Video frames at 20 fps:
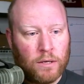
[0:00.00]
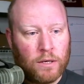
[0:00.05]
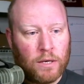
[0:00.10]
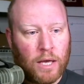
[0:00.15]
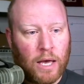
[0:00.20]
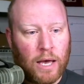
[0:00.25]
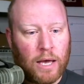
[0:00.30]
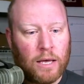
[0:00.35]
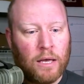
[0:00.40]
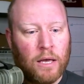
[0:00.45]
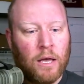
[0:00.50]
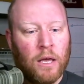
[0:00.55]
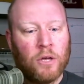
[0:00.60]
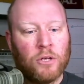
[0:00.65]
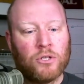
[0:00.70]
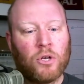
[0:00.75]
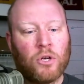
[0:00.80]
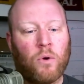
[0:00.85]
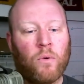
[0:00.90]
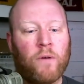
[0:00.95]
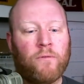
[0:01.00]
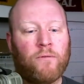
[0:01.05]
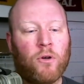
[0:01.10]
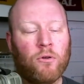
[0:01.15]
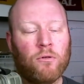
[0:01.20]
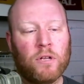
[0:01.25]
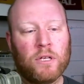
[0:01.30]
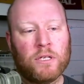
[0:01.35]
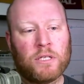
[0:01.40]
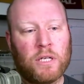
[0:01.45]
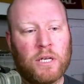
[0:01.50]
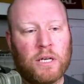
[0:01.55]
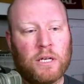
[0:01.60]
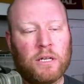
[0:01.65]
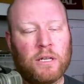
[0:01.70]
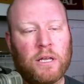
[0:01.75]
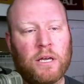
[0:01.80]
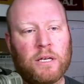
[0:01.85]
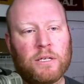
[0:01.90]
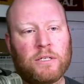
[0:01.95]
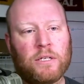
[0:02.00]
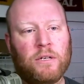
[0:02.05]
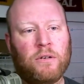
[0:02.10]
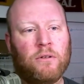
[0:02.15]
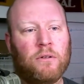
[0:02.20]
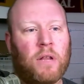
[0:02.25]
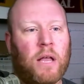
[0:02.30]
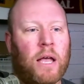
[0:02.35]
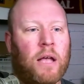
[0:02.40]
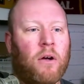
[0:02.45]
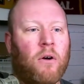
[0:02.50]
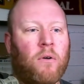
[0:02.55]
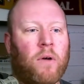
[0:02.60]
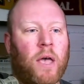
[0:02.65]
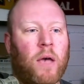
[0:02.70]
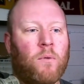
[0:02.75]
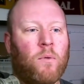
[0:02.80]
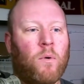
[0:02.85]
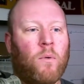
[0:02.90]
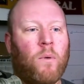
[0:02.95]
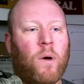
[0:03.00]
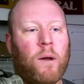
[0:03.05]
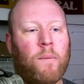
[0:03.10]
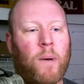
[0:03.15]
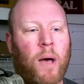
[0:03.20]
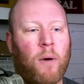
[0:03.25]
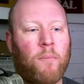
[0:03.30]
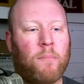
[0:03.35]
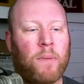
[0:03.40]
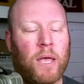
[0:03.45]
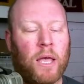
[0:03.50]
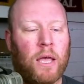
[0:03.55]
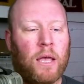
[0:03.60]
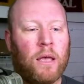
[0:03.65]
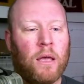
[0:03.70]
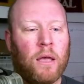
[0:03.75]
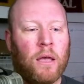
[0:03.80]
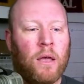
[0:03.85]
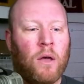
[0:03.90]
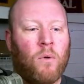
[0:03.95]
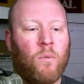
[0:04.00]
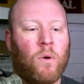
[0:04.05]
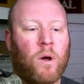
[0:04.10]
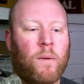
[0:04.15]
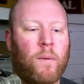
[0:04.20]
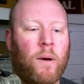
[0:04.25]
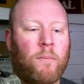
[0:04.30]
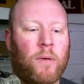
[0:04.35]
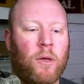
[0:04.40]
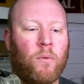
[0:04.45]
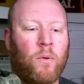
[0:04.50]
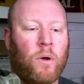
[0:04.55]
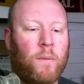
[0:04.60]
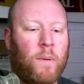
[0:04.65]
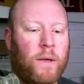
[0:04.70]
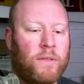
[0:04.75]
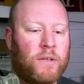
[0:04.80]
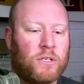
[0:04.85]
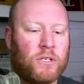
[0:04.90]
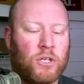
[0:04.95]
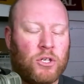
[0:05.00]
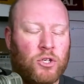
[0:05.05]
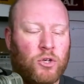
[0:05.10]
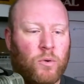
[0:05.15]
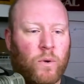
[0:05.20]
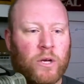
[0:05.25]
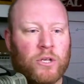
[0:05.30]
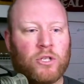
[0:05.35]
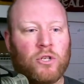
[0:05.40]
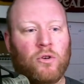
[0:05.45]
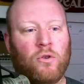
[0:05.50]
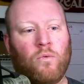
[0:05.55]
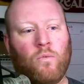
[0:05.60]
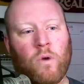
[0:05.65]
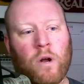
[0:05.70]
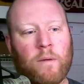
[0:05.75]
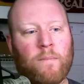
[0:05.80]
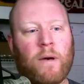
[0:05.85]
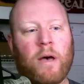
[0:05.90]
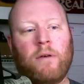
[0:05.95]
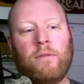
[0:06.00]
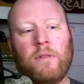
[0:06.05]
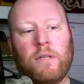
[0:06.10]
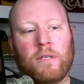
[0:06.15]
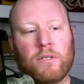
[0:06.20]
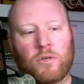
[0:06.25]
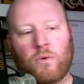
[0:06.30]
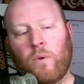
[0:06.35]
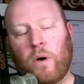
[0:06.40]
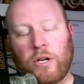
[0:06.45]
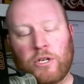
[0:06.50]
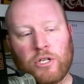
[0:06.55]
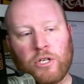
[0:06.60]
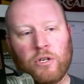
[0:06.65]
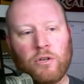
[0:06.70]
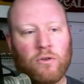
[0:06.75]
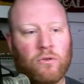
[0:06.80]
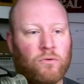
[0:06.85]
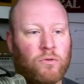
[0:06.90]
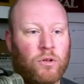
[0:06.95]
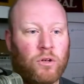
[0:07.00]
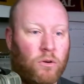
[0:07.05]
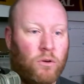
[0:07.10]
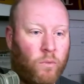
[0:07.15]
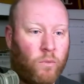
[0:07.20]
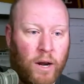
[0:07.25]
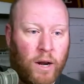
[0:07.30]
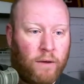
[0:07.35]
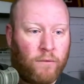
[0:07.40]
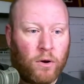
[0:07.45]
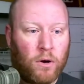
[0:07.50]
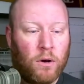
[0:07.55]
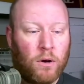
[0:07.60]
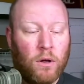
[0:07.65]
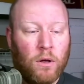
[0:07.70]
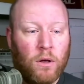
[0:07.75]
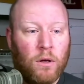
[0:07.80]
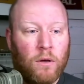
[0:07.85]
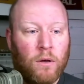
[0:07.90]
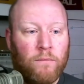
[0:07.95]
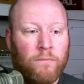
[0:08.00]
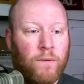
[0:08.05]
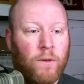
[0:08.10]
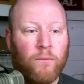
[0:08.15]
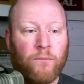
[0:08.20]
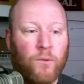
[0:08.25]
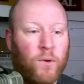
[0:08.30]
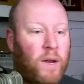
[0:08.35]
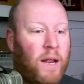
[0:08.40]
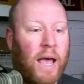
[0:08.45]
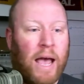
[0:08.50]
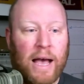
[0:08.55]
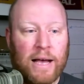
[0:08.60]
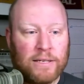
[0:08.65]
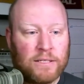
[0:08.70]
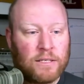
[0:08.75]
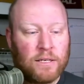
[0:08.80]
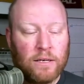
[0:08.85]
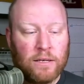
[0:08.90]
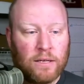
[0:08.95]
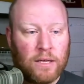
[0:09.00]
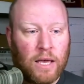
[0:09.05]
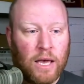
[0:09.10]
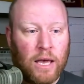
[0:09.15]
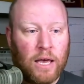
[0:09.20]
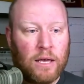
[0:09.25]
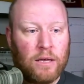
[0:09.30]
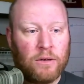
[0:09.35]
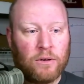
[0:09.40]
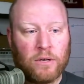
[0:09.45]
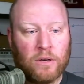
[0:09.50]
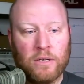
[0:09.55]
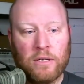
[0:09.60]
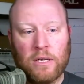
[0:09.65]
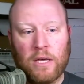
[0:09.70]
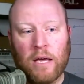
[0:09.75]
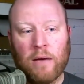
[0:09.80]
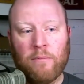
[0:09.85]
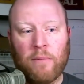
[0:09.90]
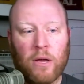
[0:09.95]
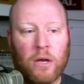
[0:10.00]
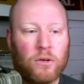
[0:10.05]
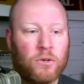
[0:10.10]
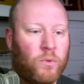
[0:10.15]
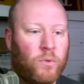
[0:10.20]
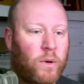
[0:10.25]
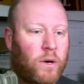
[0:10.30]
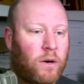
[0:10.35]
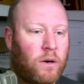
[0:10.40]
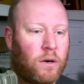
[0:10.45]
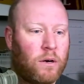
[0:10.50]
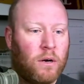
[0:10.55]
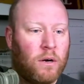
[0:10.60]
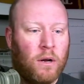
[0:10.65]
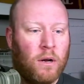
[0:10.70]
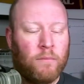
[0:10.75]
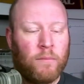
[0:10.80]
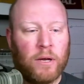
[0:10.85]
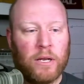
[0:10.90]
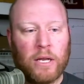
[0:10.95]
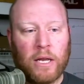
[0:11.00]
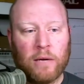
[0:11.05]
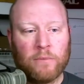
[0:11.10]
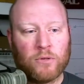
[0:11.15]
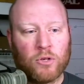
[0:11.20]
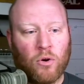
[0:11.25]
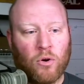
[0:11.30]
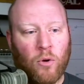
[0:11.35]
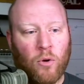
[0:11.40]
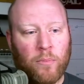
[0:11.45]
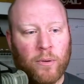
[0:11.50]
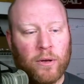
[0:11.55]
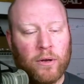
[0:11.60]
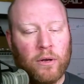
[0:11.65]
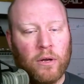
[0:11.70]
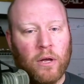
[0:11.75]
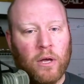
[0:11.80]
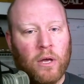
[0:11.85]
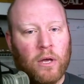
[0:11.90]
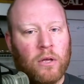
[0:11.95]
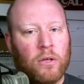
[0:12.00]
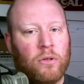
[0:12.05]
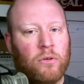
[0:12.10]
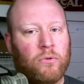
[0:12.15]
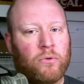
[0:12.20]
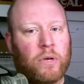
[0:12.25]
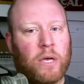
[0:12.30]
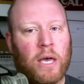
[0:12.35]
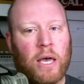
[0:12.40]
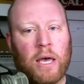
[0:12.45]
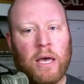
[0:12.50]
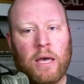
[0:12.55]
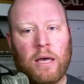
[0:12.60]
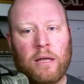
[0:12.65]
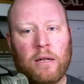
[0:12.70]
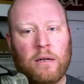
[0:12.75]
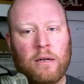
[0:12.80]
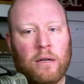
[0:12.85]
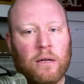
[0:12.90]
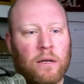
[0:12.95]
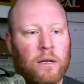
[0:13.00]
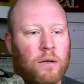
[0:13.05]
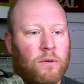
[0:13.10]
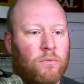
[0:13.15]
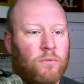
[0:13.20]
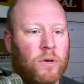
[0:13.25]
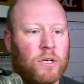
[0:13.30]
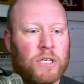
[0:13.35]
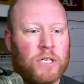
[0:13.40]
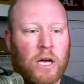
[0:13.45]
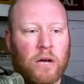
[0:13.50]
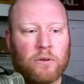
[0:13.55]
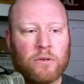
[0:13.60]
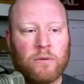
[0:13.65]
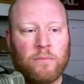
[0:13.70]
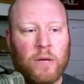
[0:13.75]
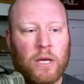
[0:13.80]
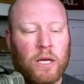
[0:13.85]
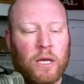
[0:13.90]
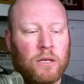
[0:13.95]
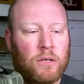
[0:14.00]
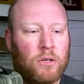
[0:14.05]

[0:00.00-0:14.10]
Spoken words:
Okay. So if you're listening to this and you're like, okay, well, what about me? What about me? What about this situation? Or what about this question? Or, whatever. Feel free to ask. Okay. You can DM me on Twitter. My DMs are open. You can reach out to me.